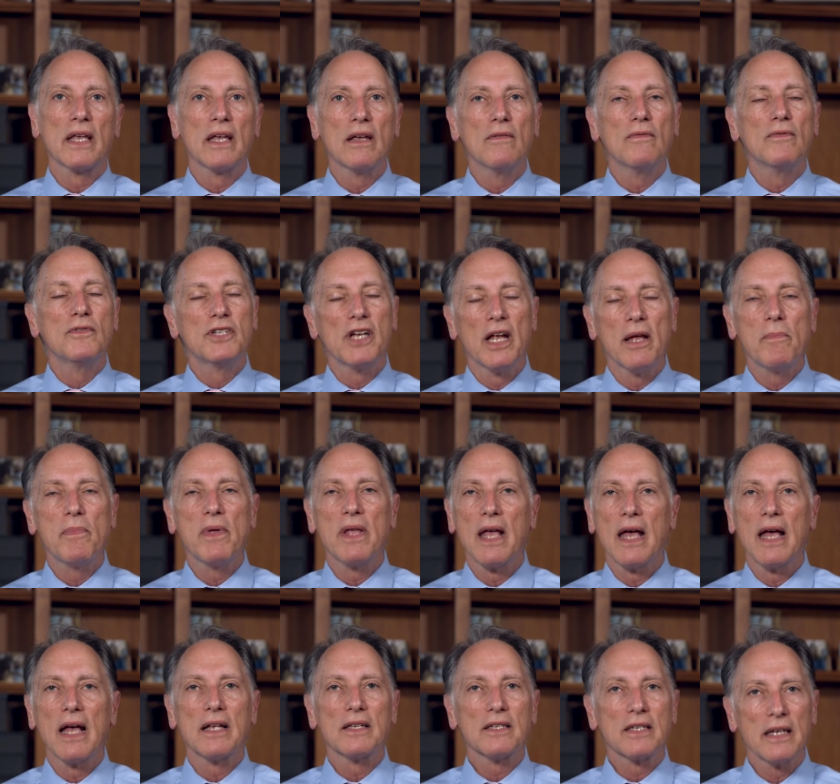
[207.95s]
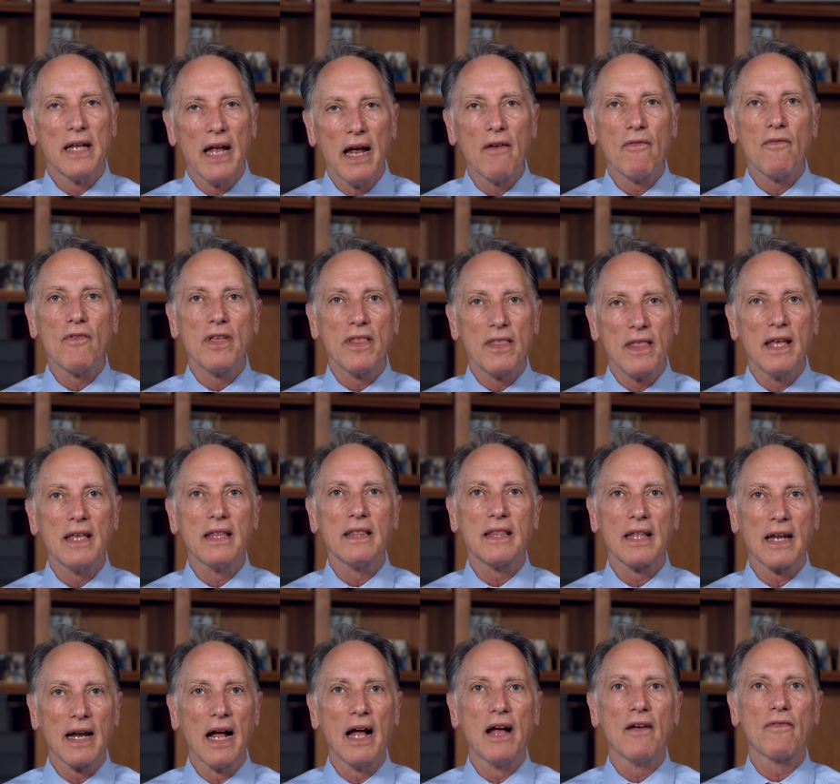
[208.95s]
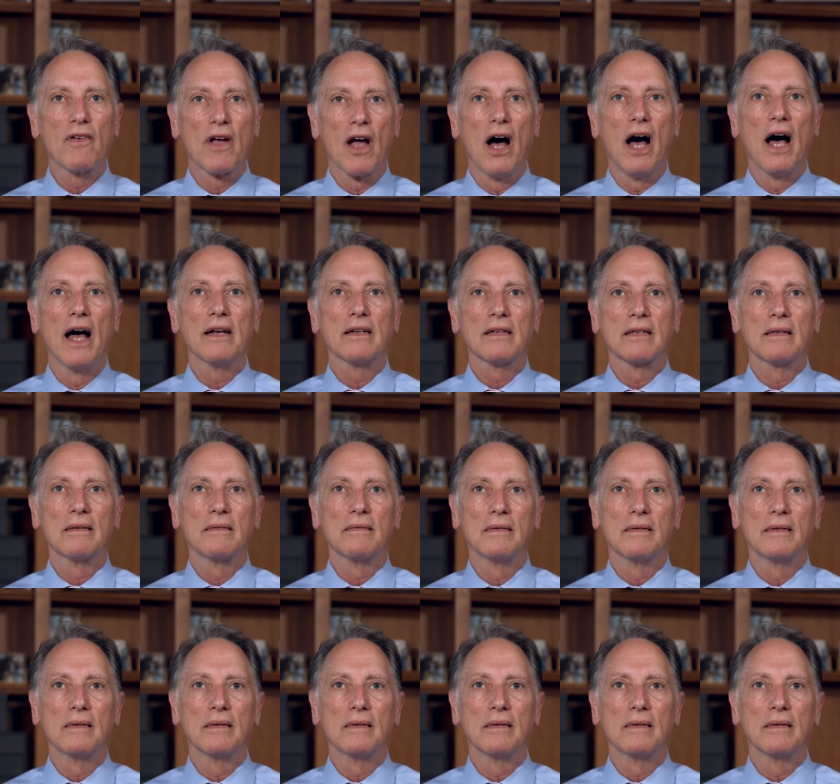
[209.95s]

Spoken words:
give JPS everything that I've got.